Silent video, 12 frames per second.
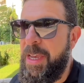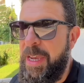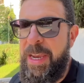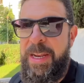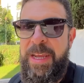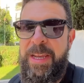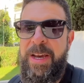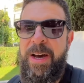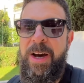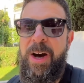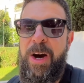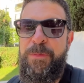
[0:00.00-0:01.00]
hitting
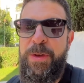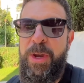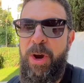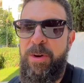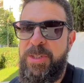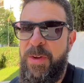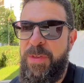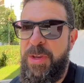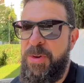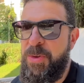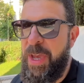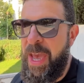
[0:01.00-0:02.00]
off the coast of
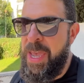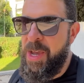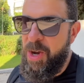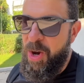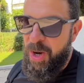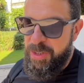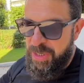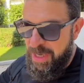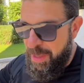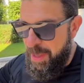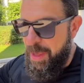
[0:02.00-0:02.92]
the UK and causing